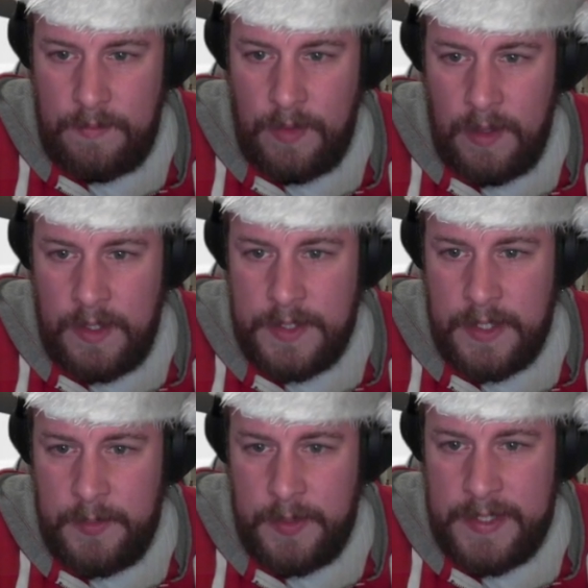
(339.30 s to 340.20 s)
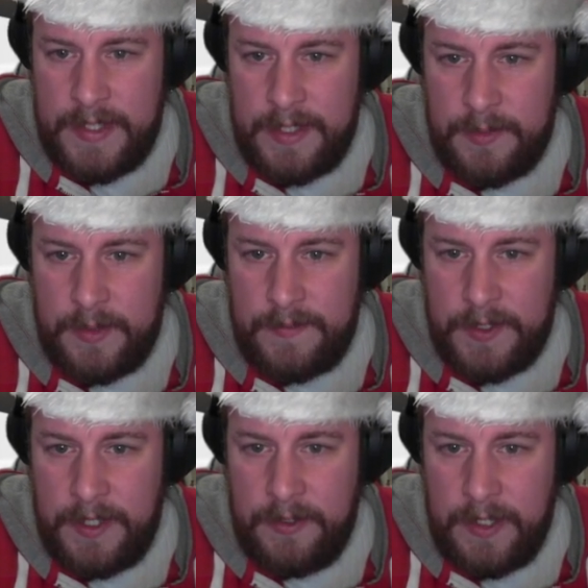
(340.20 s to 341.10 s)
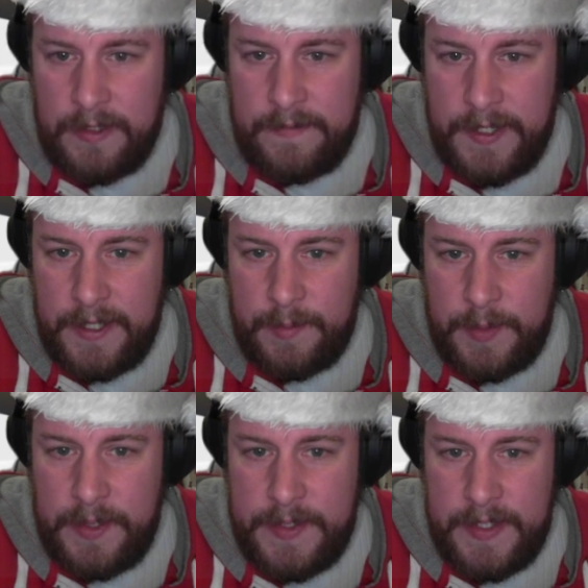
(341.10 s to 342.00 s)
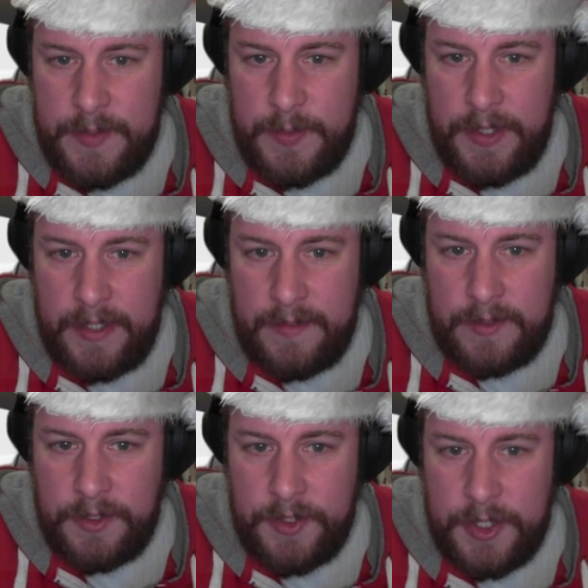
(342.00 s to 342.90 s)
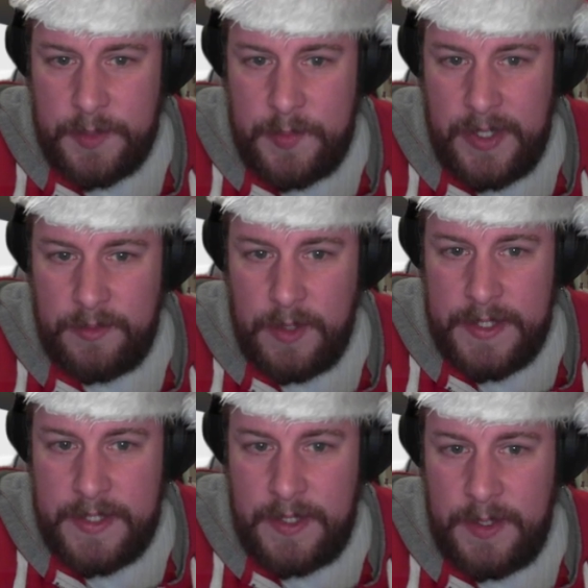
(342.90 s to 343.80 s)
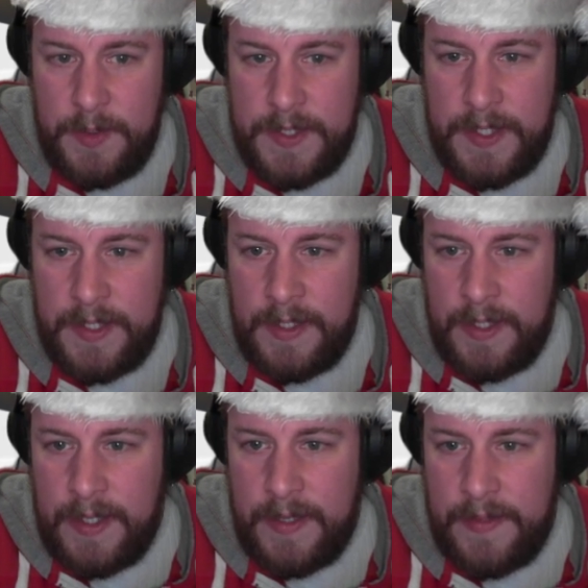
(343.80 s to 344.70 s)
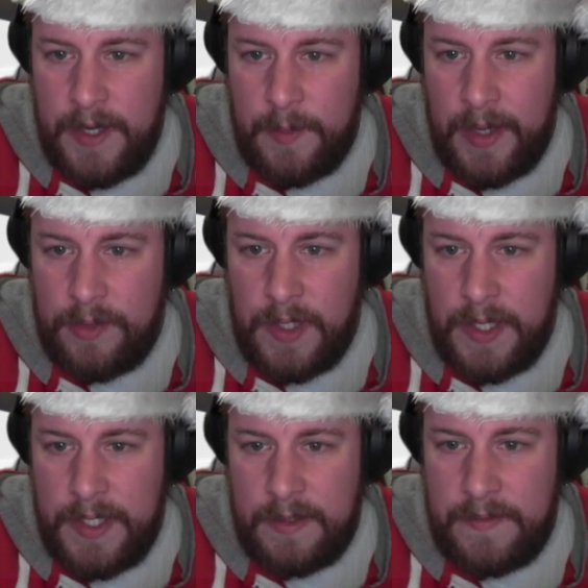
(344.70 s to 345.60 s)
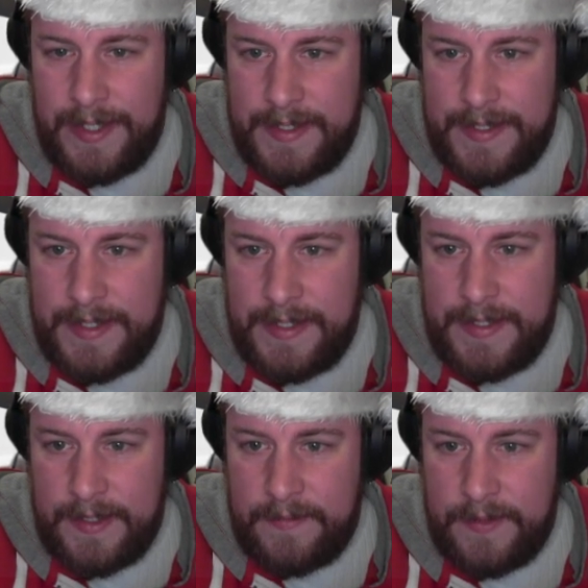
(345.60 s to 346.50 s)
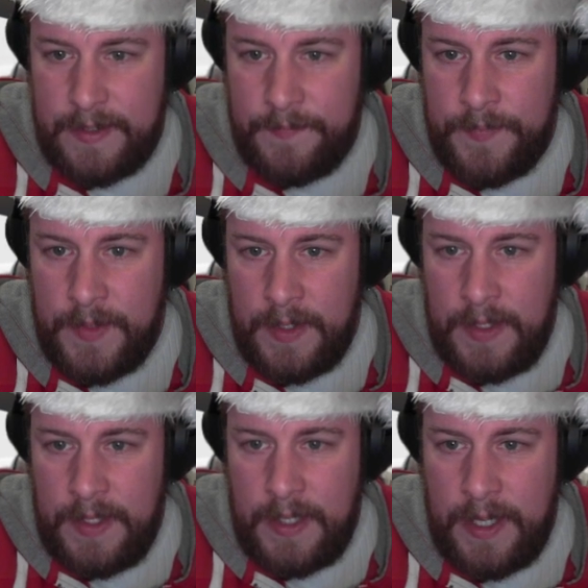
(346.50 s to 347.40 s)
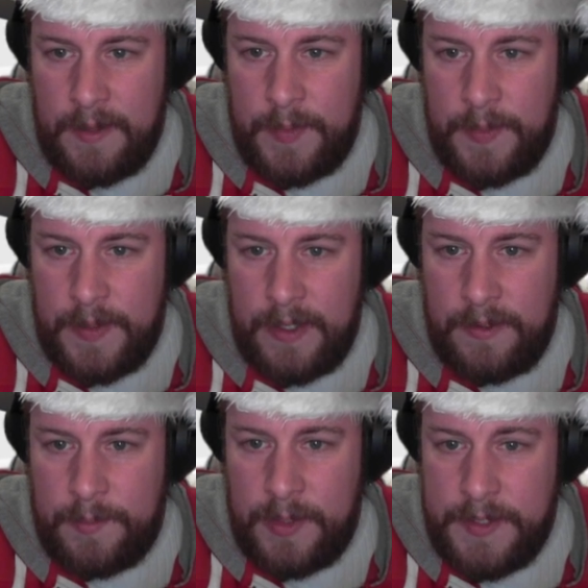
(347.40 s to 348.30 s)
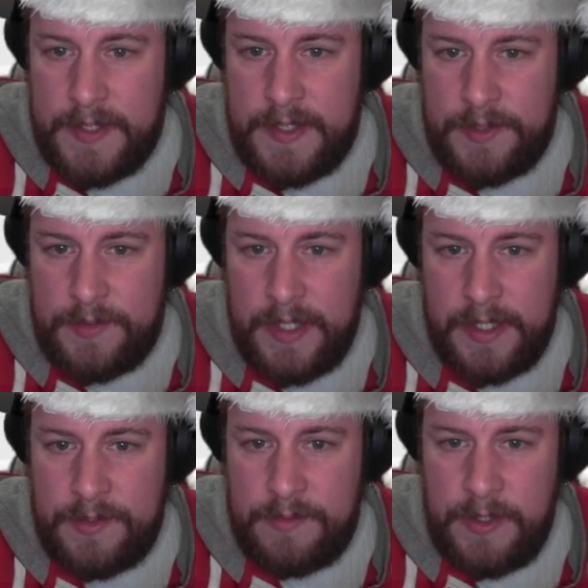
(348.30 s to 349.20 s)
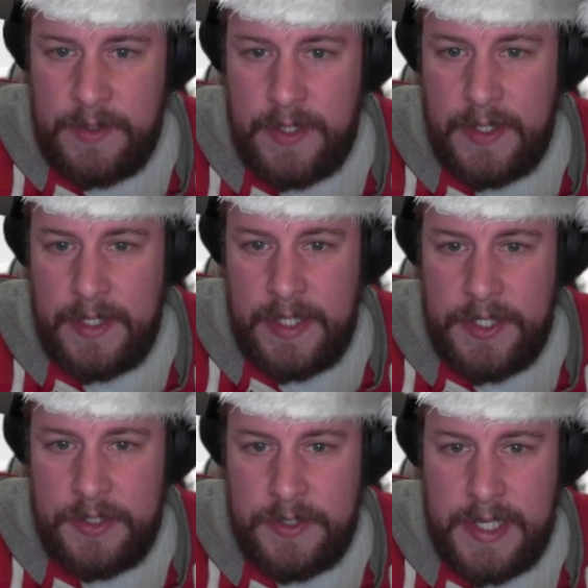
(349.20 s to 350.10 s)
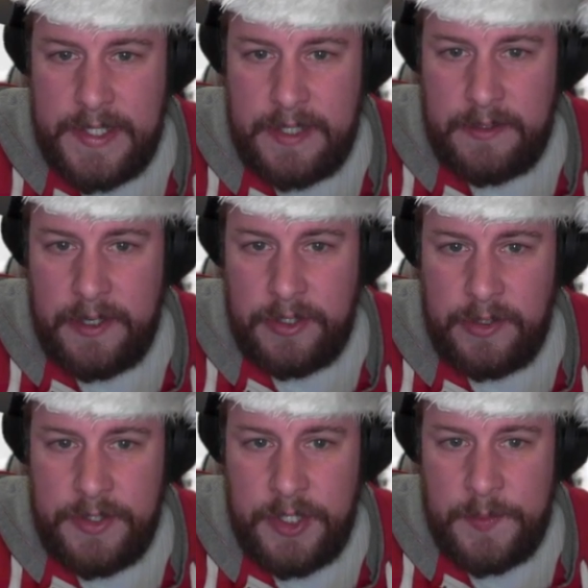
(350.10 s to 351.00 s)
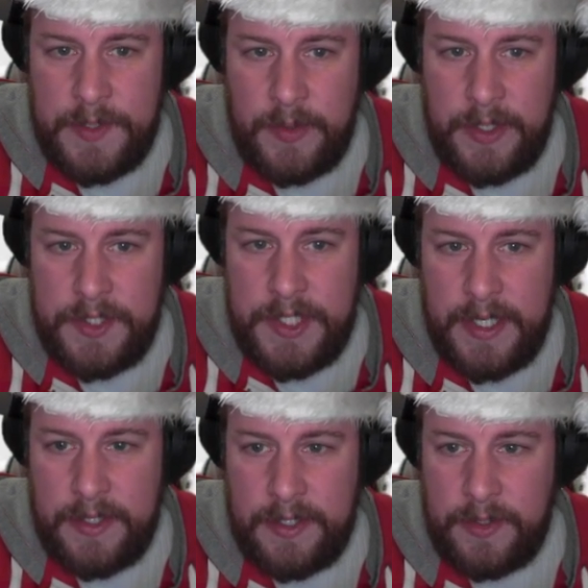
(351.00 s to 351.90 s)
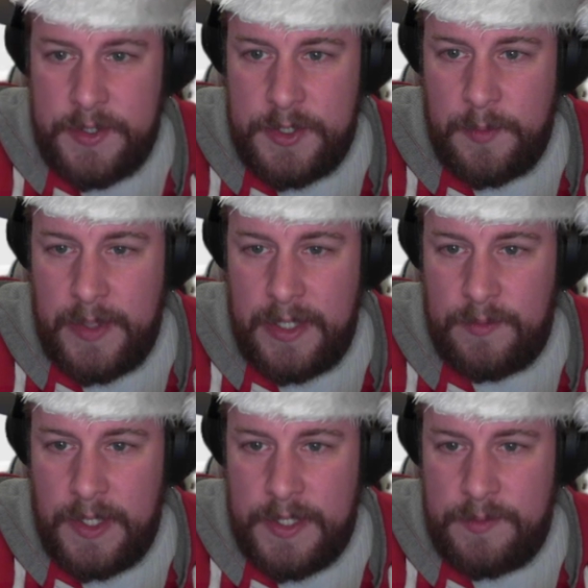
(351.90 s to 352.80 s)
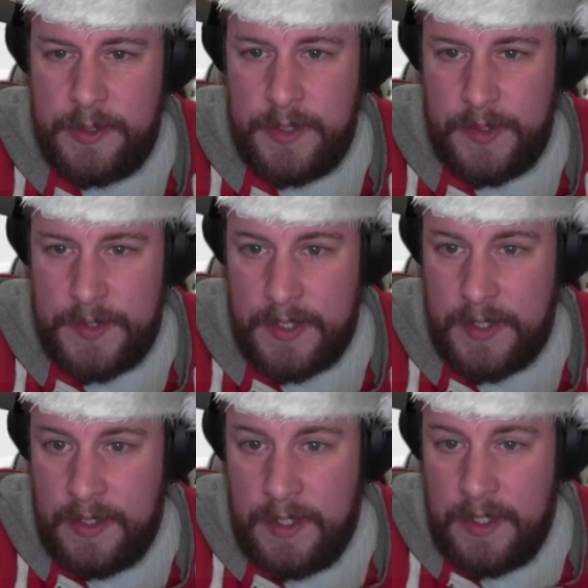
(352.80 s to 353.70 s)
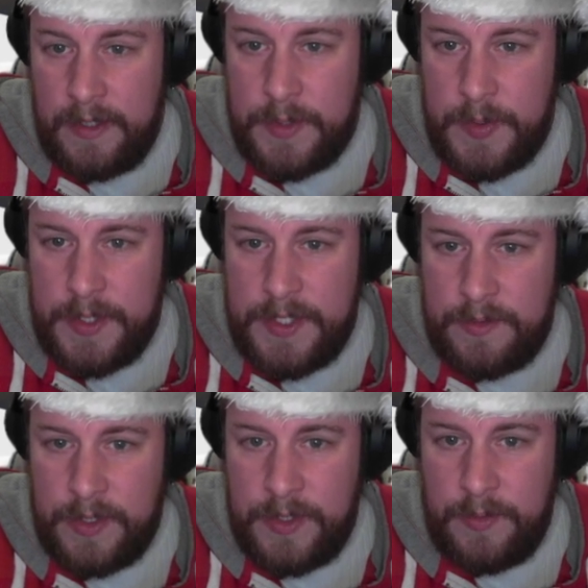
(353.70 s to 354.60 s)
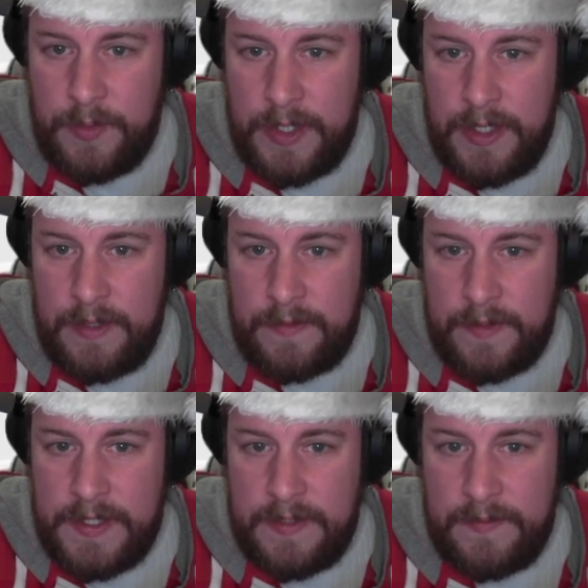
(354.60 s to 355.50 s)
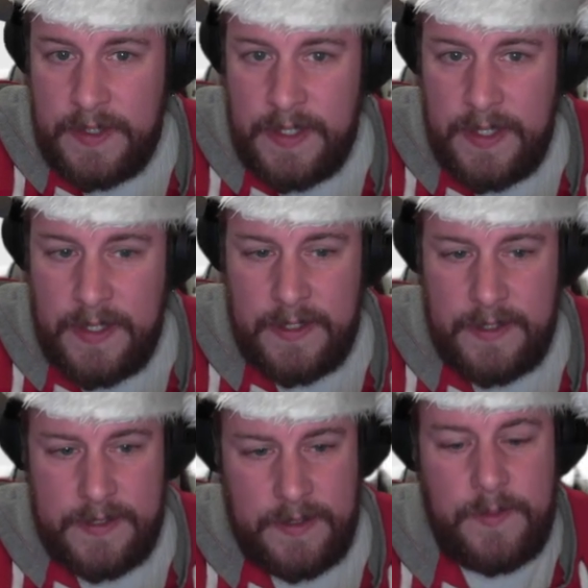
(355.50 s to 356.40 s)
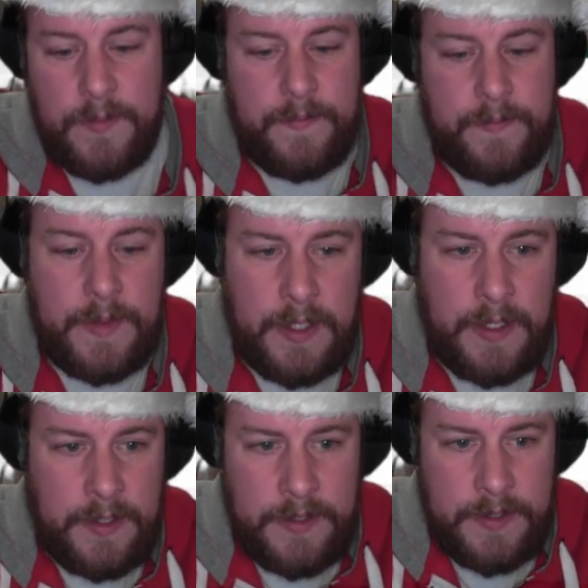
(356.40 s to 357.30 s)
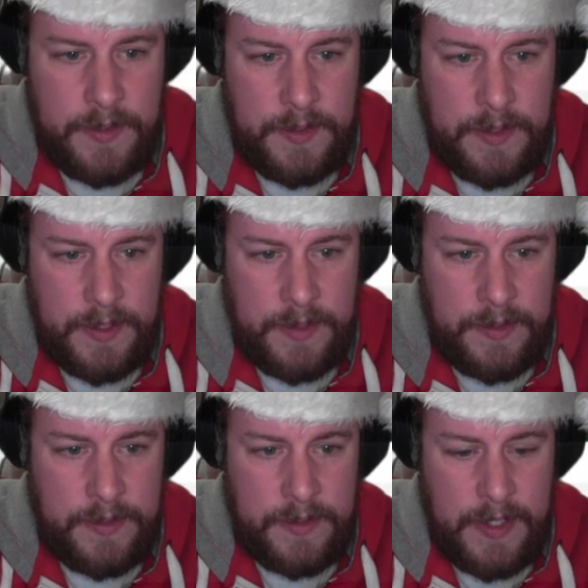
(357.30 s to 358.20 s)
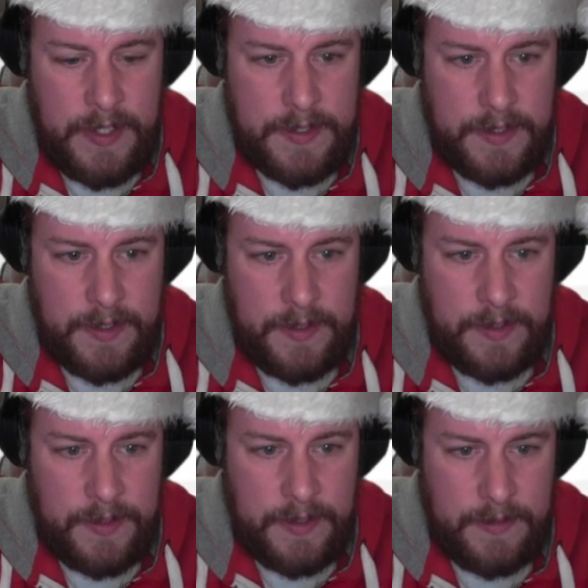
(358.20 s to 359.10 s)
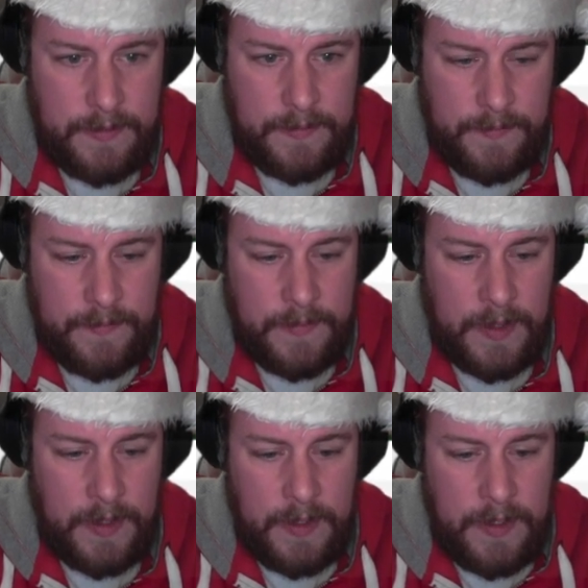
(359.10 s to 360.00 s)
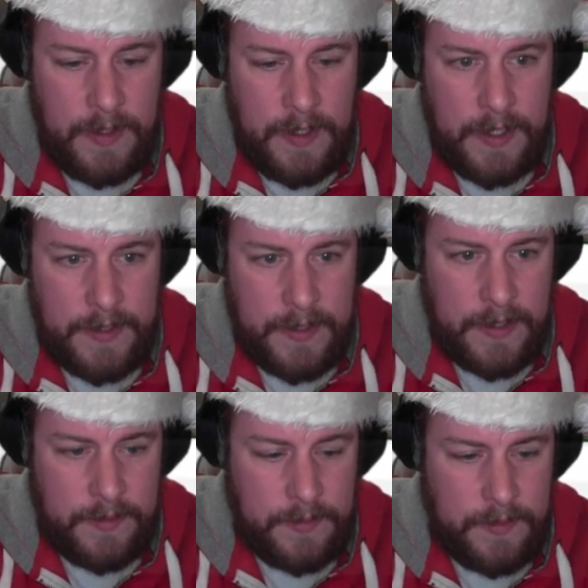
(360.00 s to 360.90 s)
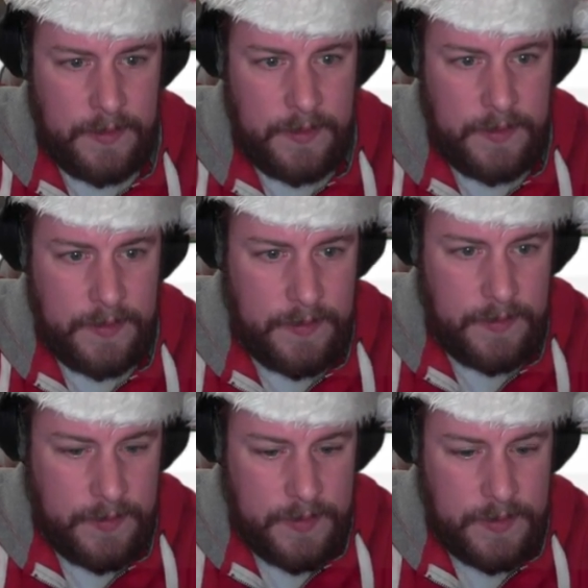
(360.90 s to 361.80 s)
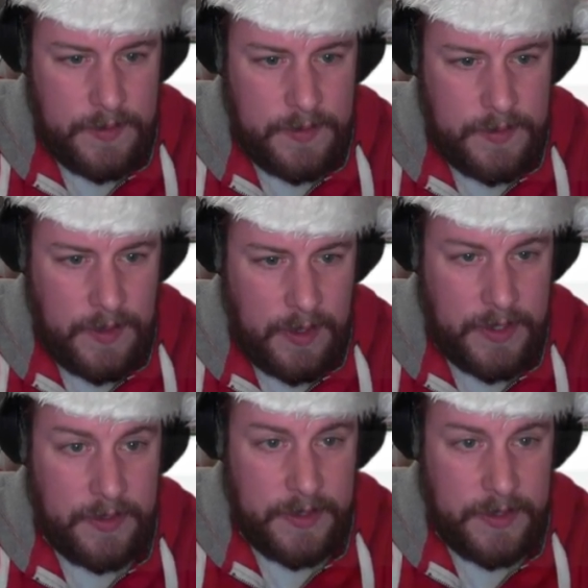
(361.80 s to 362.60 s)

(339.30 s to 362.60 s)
So here we can see that we've got no luck finding the process. We only have cron jobs being run as the user, and they're about running the VNC server. But there are processes running as root, and each user has their own cron job, so why not check the cron job being run as root user? If we switch to root, we can then find something there. So sudo su, and then we don't need